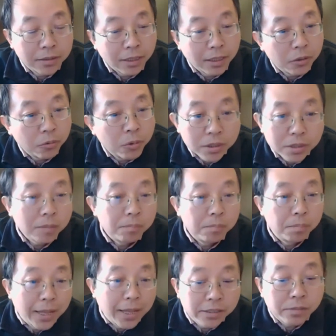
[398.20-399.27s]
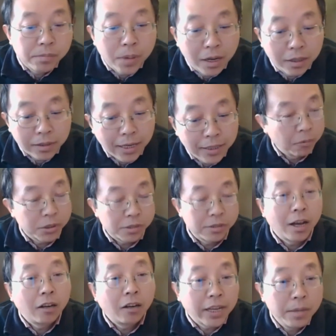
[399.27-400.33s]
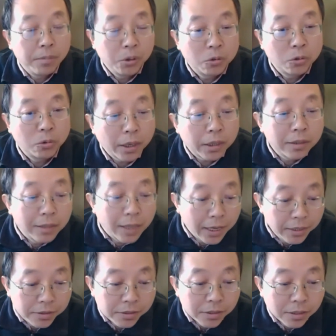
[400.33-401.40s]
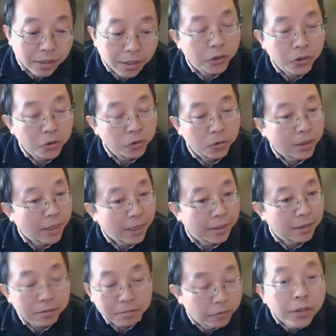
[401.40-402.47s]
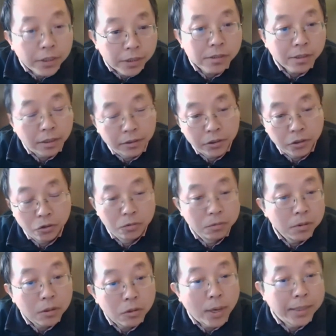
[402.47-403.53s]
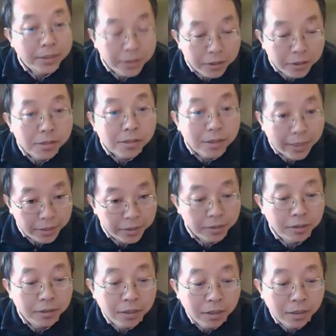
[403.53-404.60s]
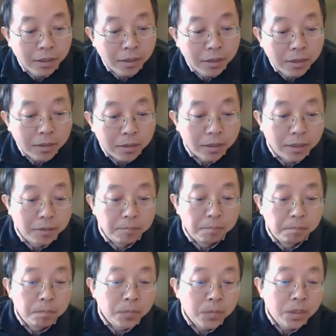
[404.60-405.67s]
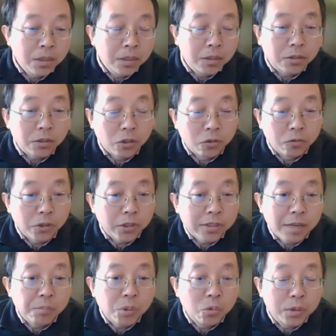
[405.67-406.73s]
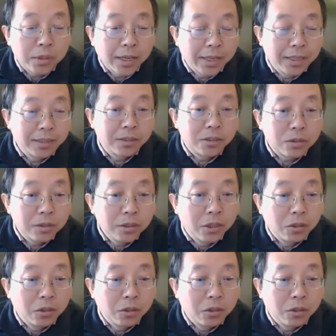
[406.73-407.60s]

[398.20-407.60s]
And it was a blind spot I was not able to recognize until and fix until 5 years later. Um, so for example, when I